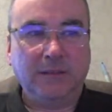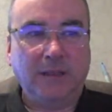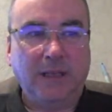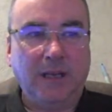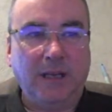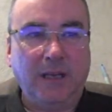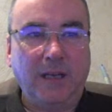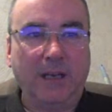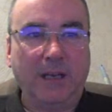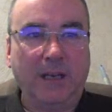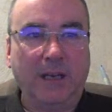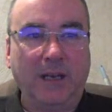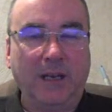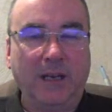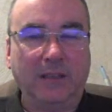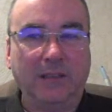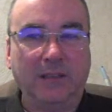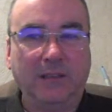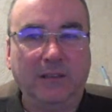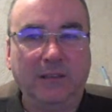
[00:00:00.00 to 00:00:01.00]
and
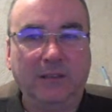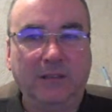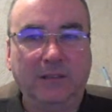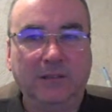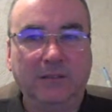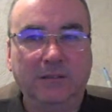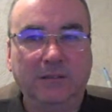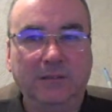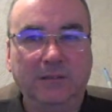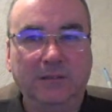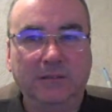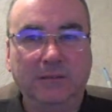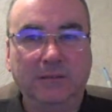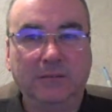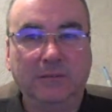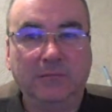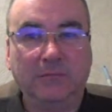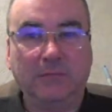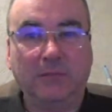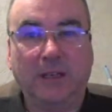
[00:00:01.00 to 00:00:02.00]
had,
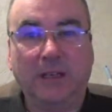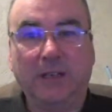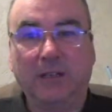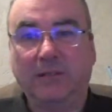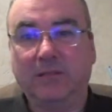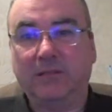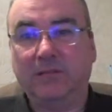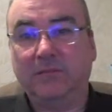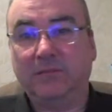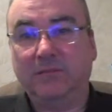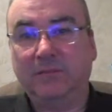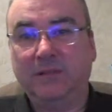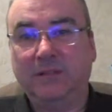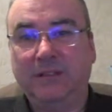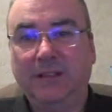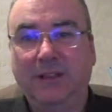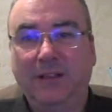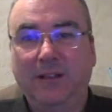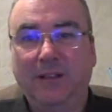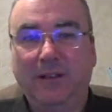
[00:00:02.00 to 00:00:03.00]
well,
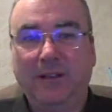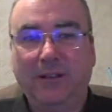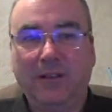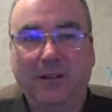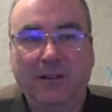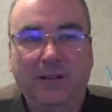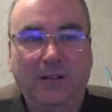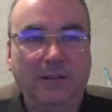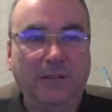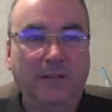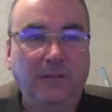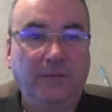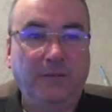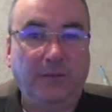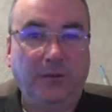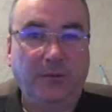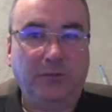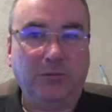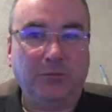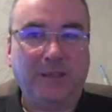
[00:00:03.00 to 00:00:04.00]
a
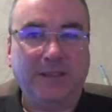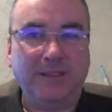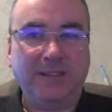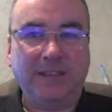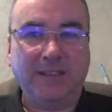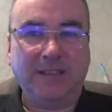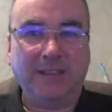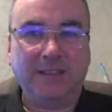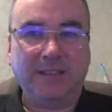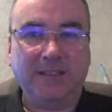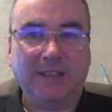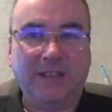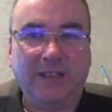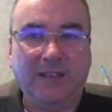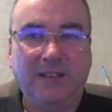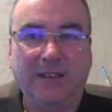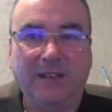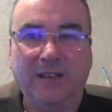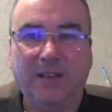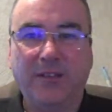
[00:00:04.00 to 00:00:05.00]
few 20s and I
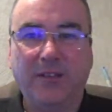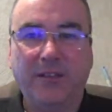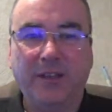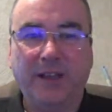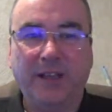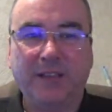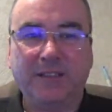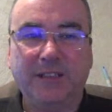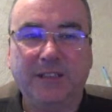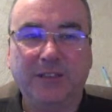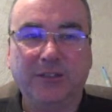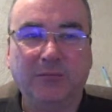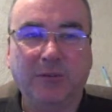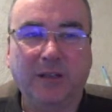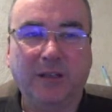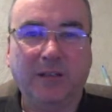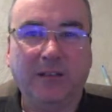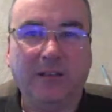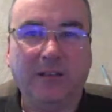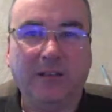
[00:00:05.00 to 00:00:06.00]
think a 30 as
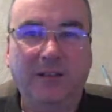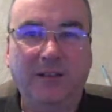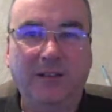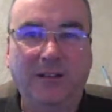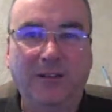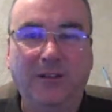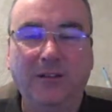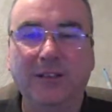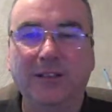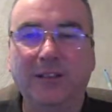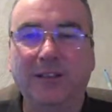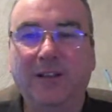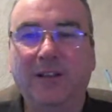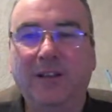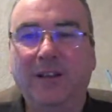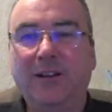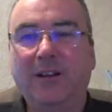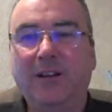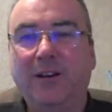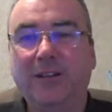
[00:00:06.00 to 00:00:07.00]
well
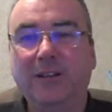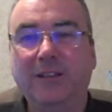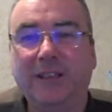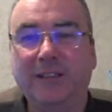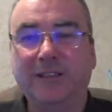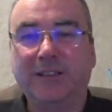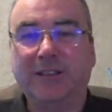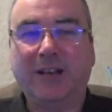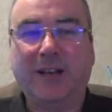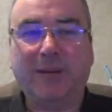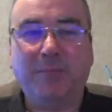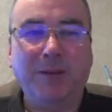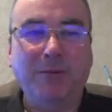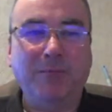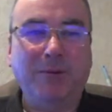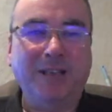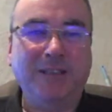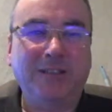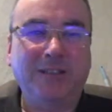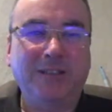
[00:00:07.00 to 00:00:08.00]
on these crappy
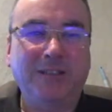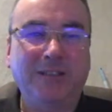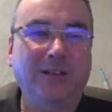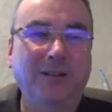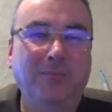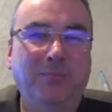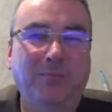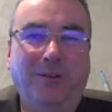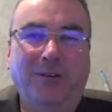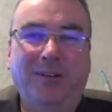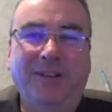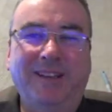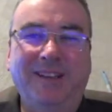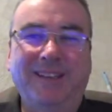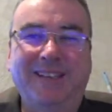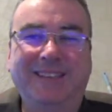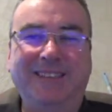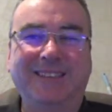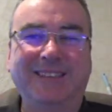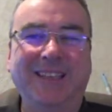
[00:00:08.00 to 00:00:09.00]
white chocolate
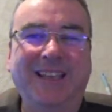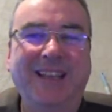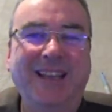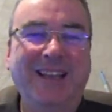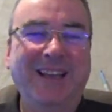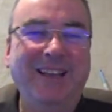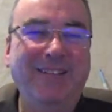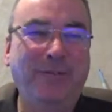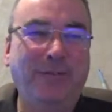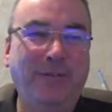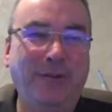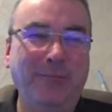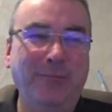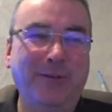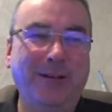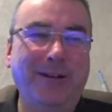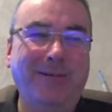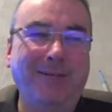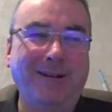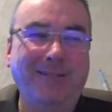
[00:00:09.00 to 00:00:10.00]
boilies from
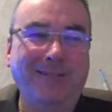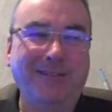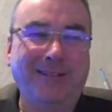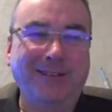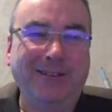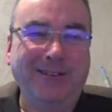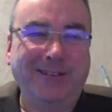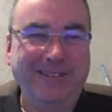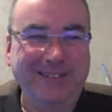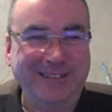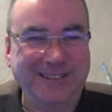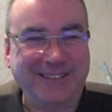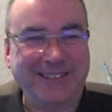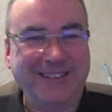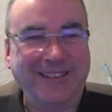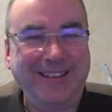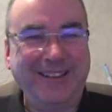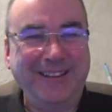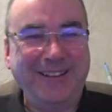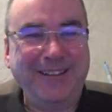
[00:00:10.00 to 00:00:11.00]
Go Outdoors.
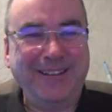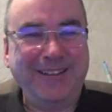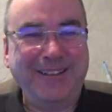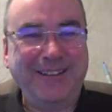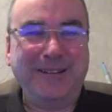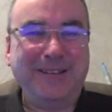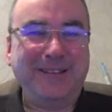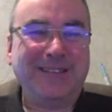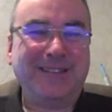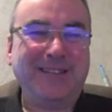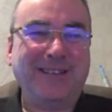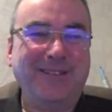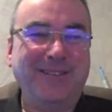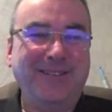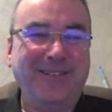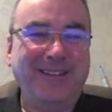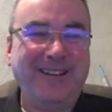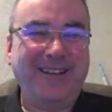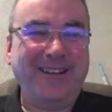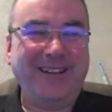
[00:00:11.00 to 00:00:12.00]

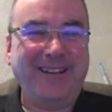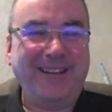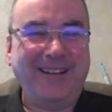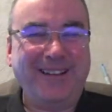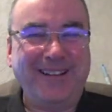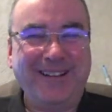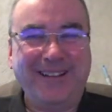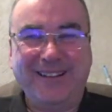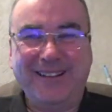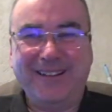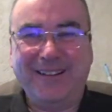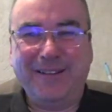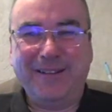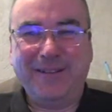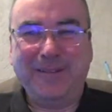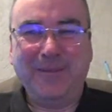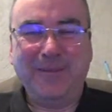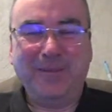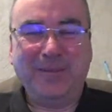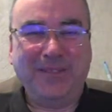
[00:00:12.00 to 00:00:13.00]
So
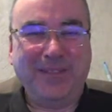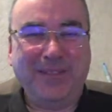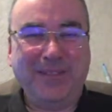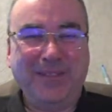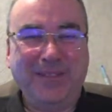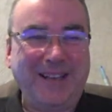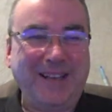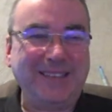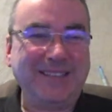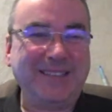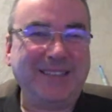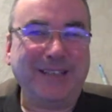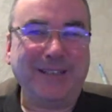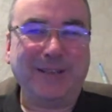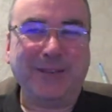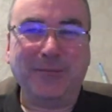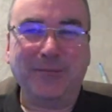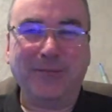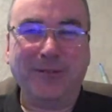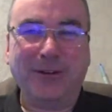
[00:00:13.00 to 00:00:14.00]
I say
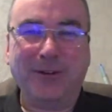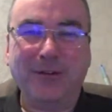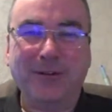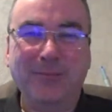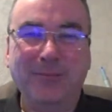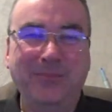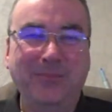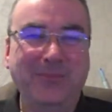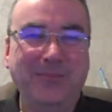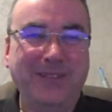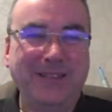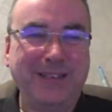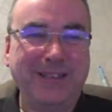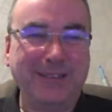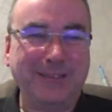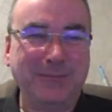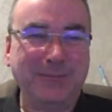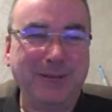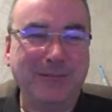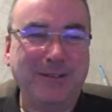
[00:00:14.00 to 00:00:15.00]
don't knock them.
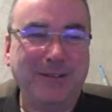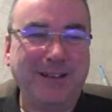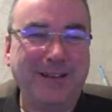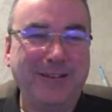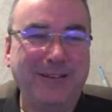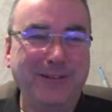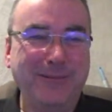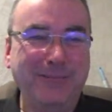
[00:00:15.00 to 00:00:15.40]
Gizmo, get on them,